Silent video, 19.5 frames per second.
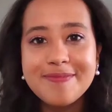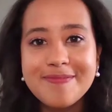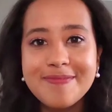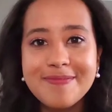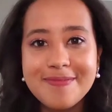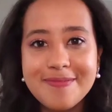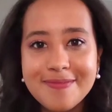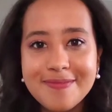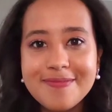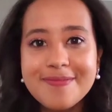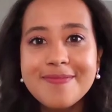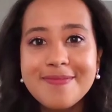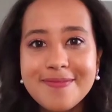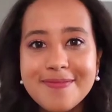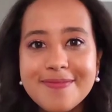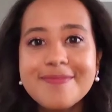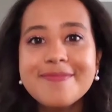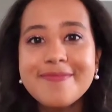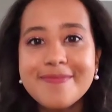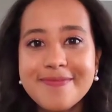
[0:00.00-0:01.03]

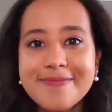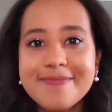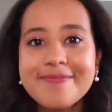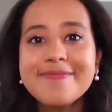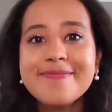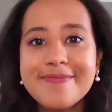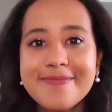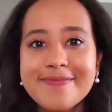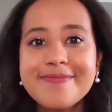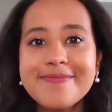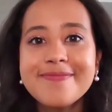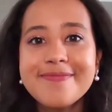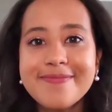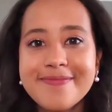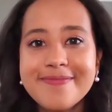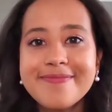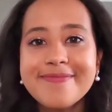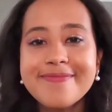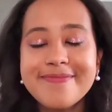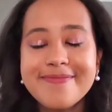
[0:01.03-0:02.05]

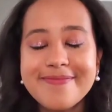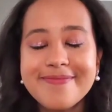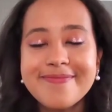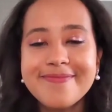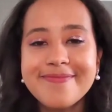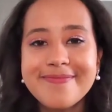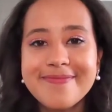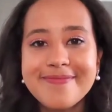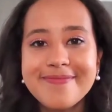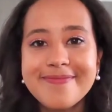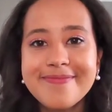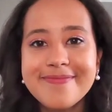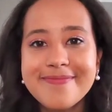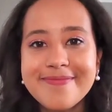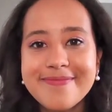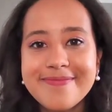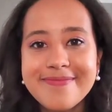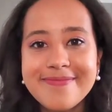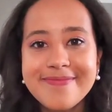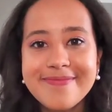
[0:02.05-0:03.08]

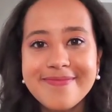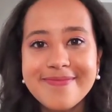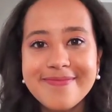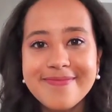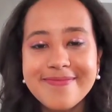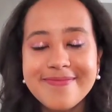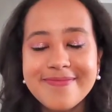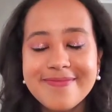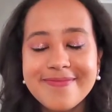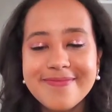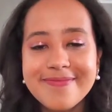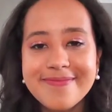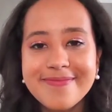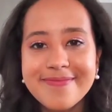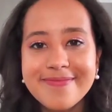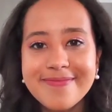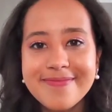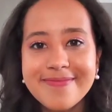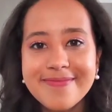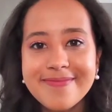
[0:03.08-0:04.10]

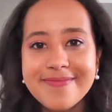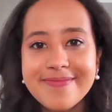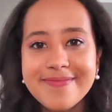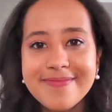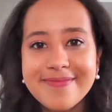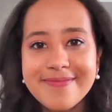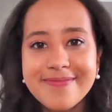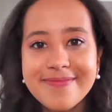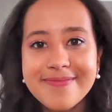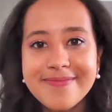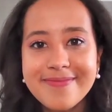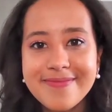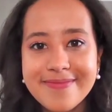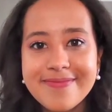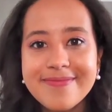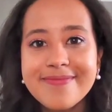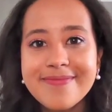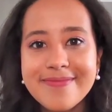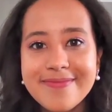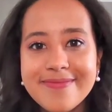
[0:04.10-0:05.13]

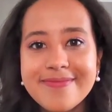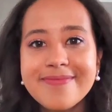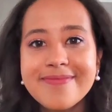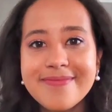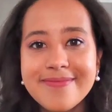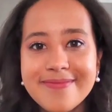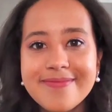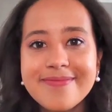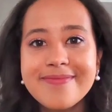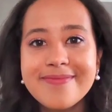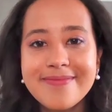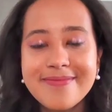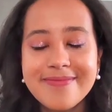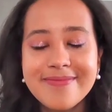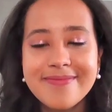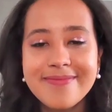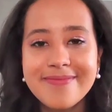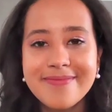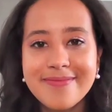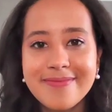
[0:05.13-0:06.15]

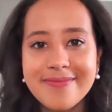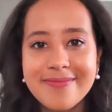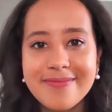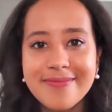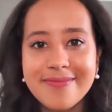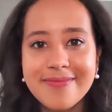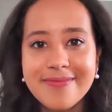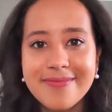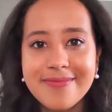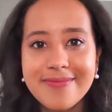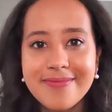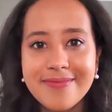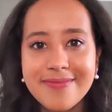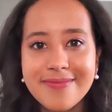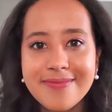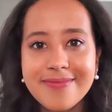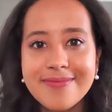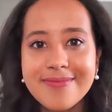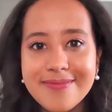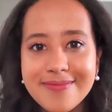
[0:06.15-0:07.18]

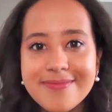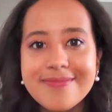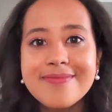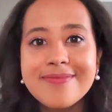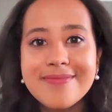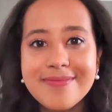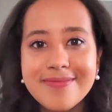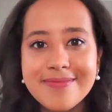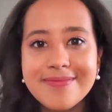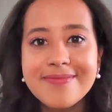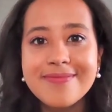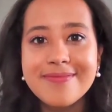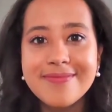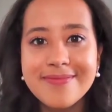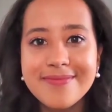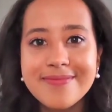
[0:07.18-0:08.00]
[no speech]